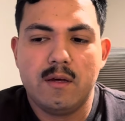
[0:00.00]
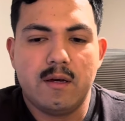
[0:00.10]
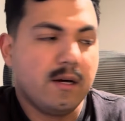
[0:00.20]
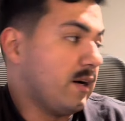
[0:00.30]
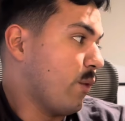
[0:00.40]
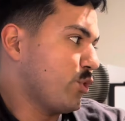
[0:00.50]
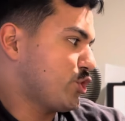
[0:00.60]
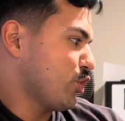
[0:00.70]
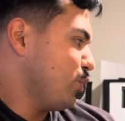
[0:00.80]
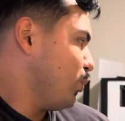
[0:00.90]
I would
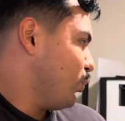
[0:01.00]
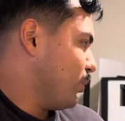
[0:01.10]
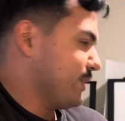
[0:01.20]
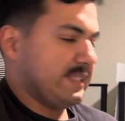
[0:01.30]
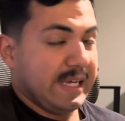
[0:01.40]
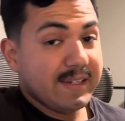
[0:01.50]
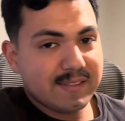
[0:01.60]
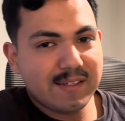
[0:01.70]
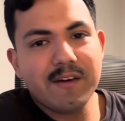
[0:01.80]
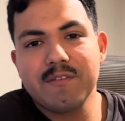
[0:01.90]
show you the state
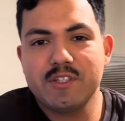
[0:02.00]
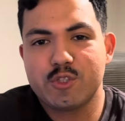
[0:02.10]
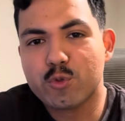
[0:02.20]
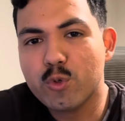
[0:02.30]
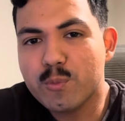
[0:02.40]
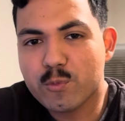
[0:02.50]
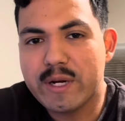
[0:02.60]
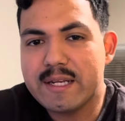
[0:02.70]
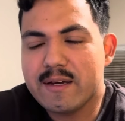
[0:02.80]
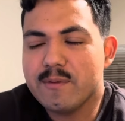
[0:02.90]
of this room
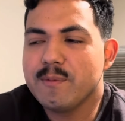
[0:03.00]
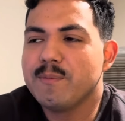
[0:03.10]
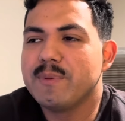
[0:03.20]
right now,